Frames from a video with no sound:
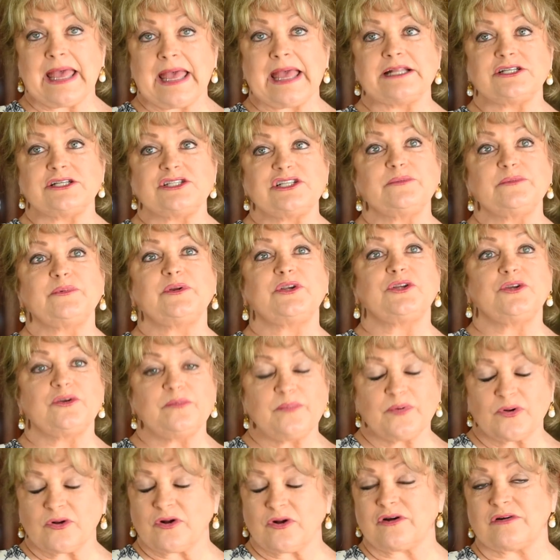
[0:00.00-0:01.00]
and she would
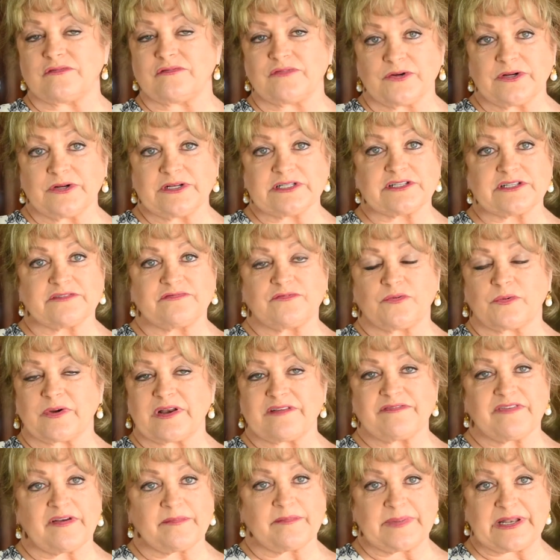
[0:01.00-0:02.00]
Uber over. It's a
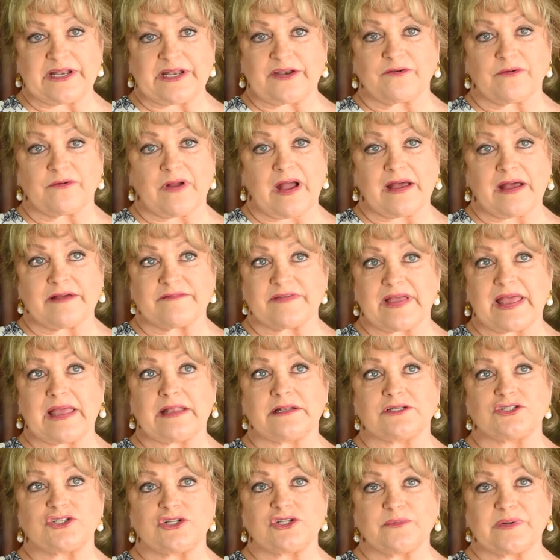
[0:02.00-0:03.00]
45-minute drive,
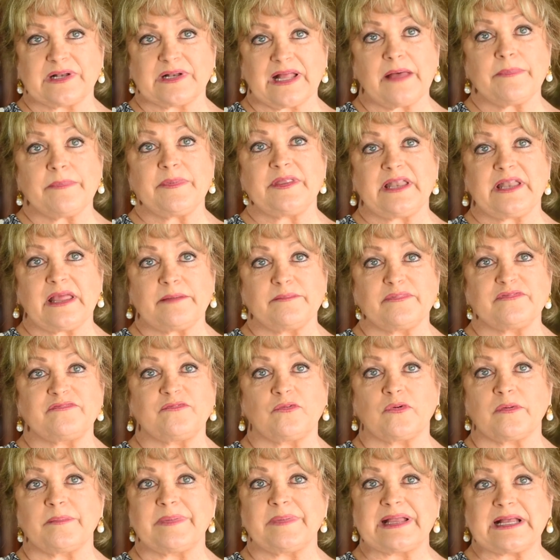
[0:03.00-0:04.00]
and she would come the day
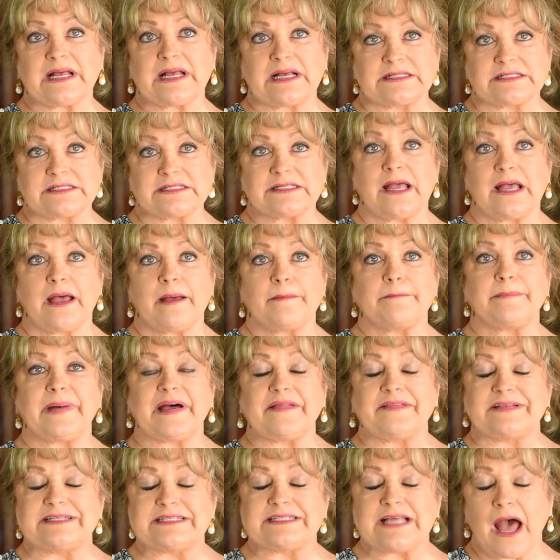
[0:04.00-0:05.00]
before, because
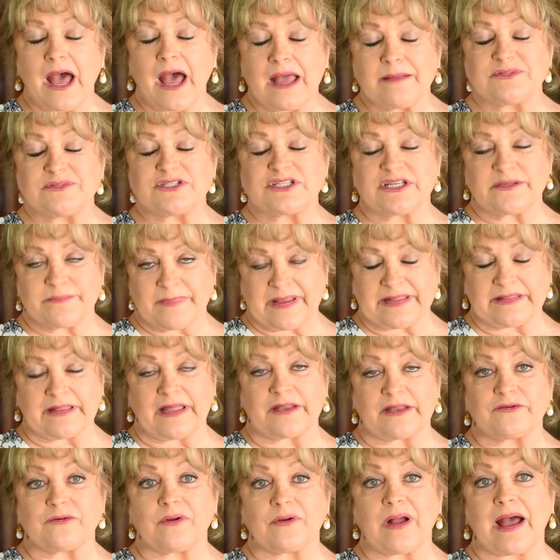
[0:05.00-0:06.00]
by the time she made
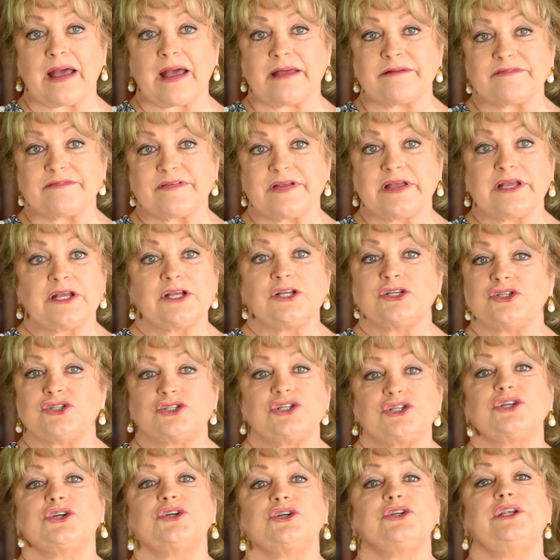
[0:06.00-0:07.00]
that drive,
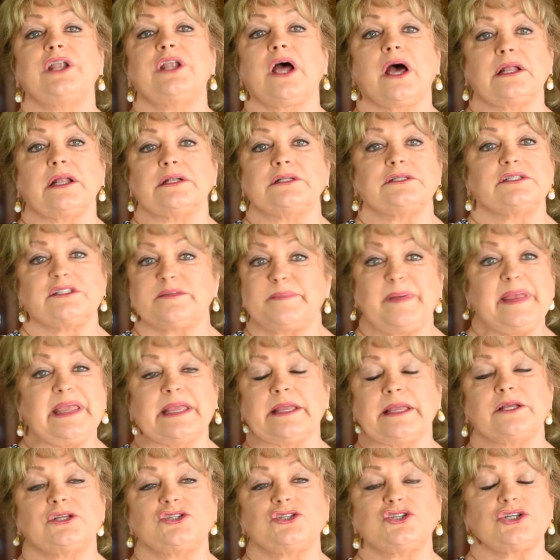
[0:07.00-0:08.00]
she could not
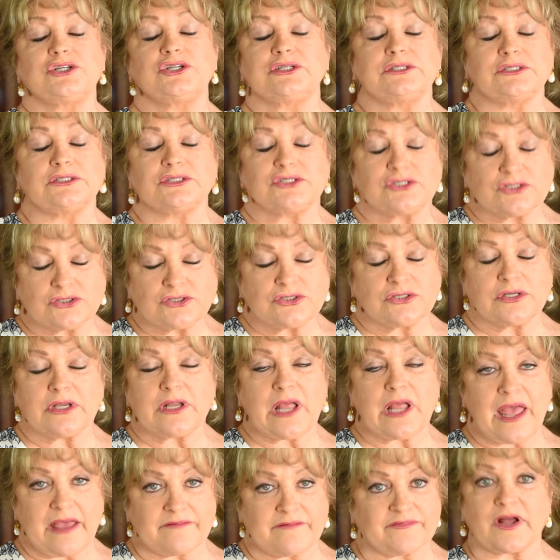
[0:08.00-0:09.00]
speak. She couldn't
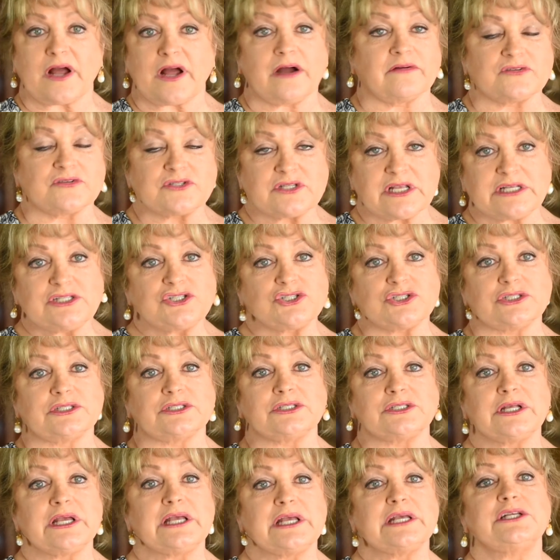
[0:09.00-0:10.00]
have a conversation.
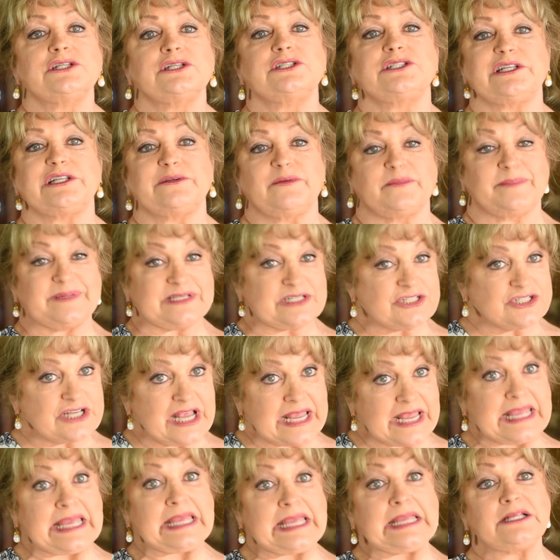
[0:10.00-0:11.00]
She would be
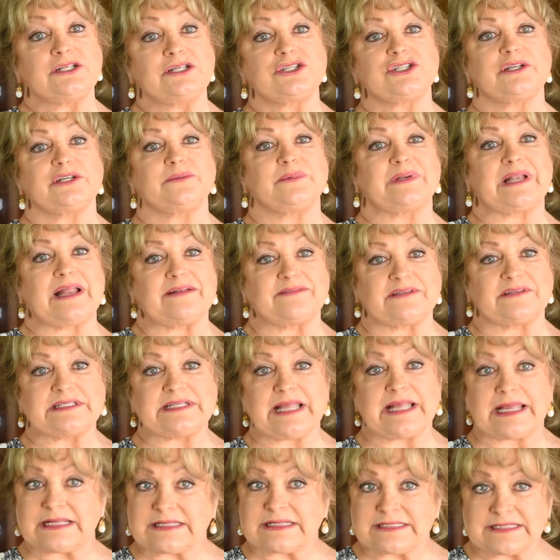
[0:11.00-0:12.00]
shaking. She would have to
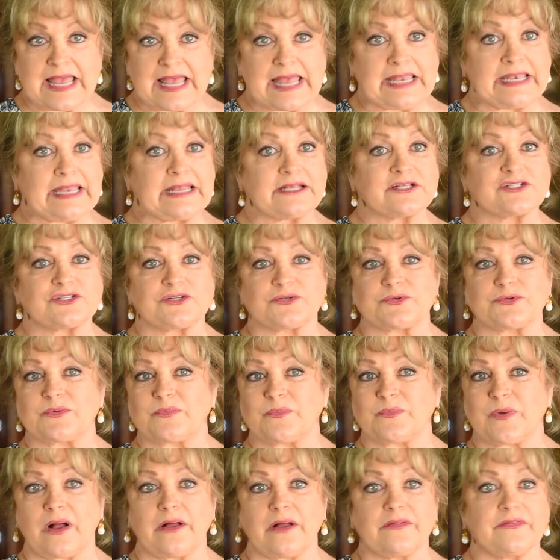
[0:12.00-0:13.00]
take a Xanax or
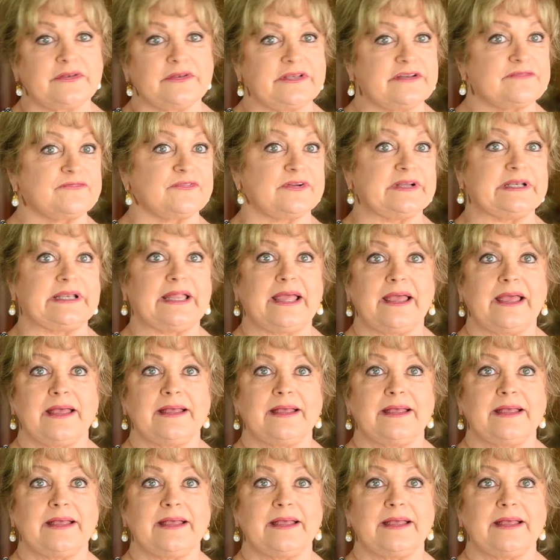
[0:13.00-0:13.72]
all the different